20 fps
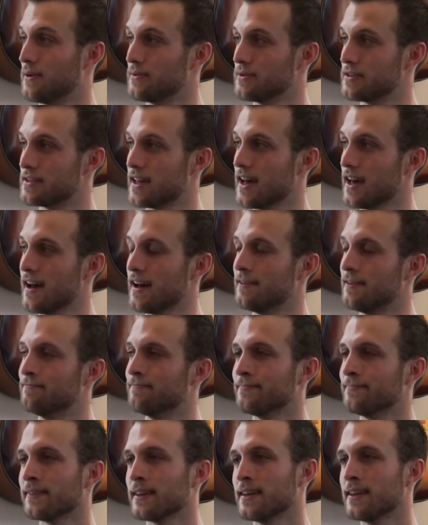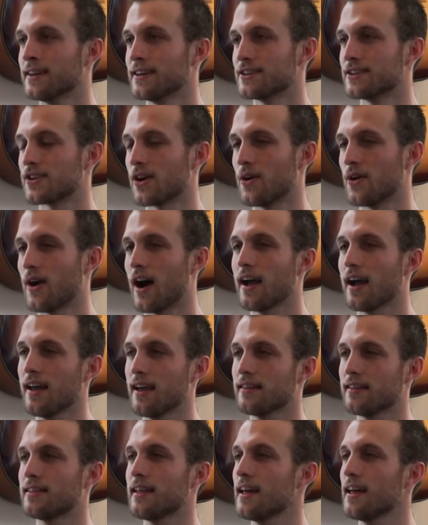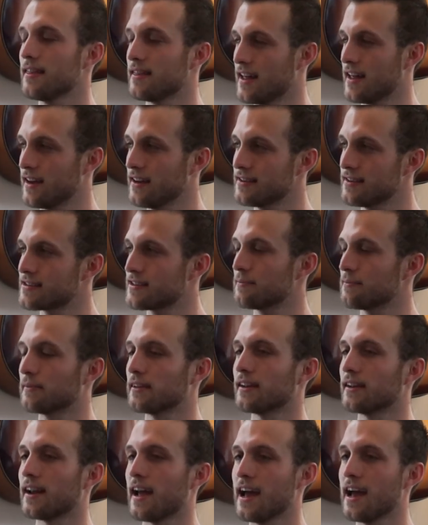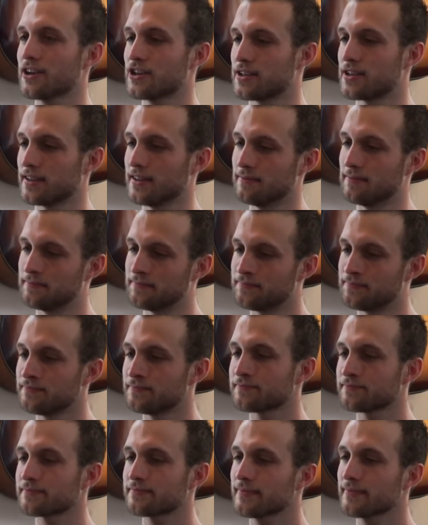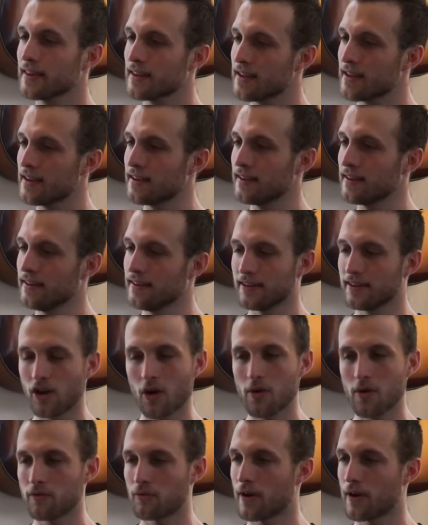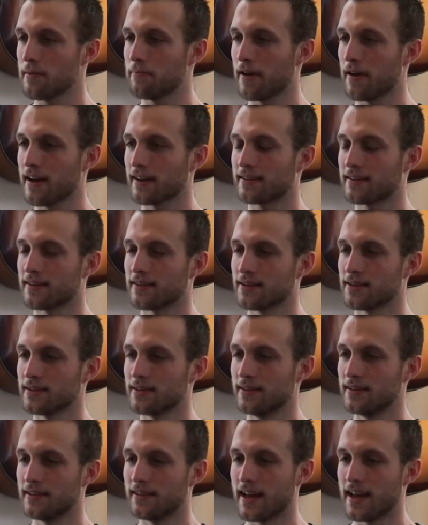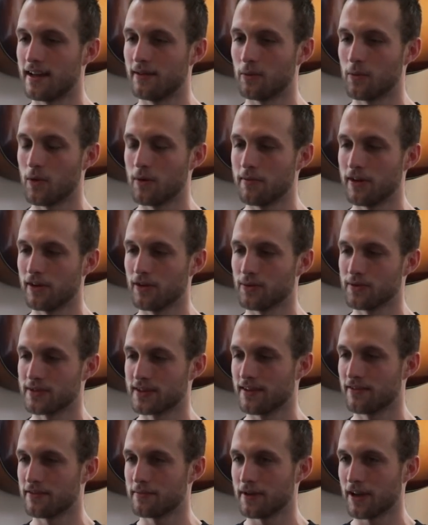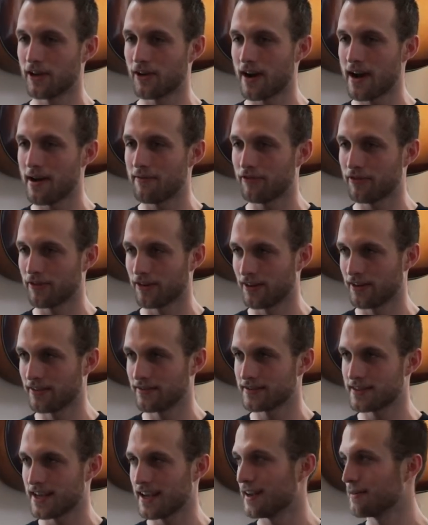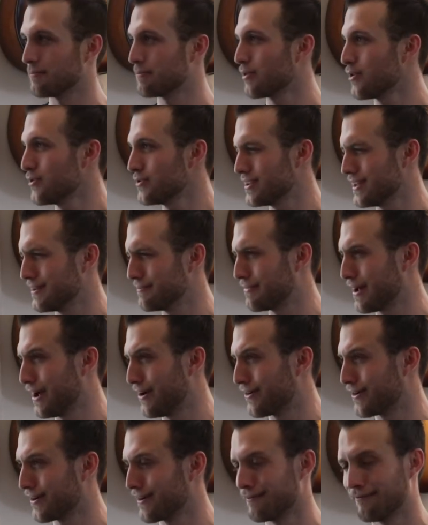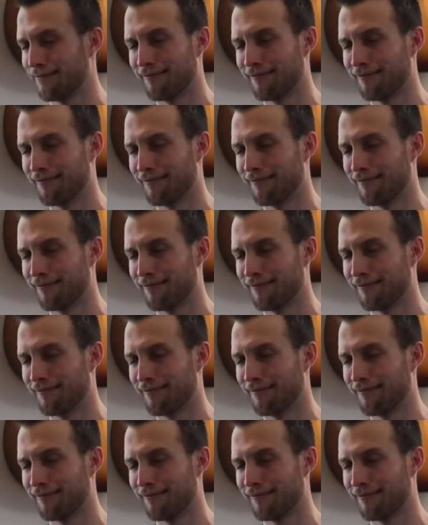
What was that? So that is something, actually, going right back to that woman who was giving me crap for taking protein powder.